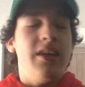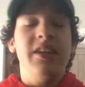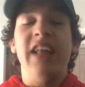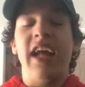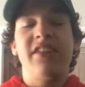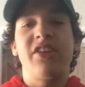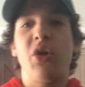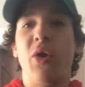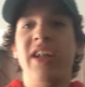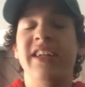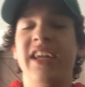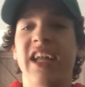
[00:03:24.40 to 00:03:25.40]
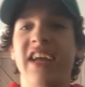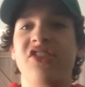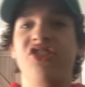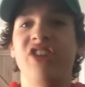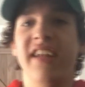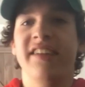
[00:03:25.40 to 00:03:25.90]
That's according to
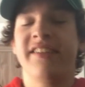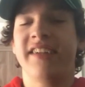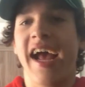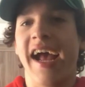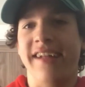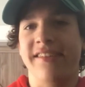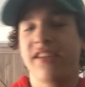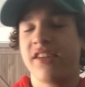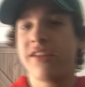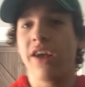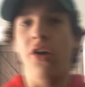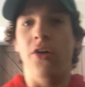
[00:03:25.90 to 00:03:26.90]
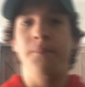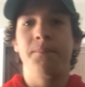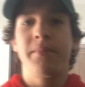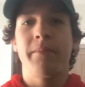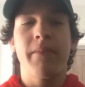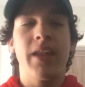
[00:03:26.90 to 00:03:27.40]
Next Gen Stats. So,
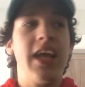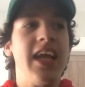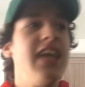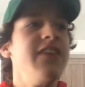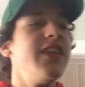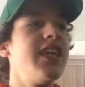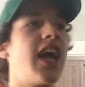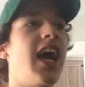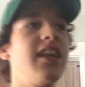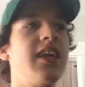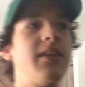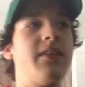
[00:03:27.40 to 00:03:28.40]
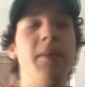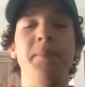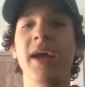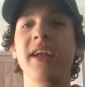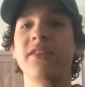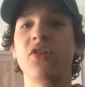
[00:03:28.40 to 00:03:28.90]
even a guy like the
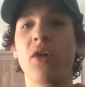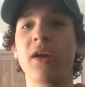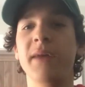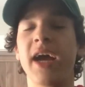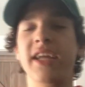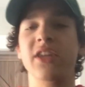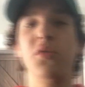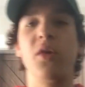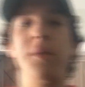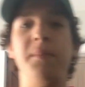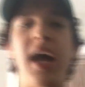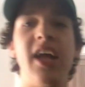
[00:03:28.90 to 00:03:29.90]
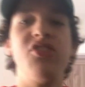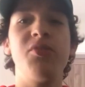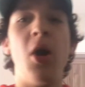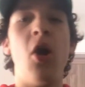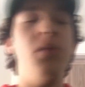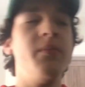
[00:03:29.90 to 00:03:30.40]
best quarterback in the world, Patrick
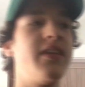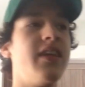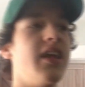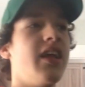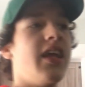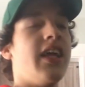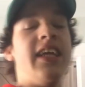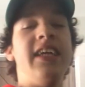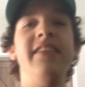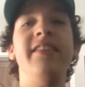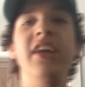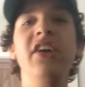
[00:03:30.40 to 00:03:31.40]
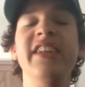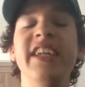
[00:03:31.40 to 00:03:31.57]
Mahomes, he still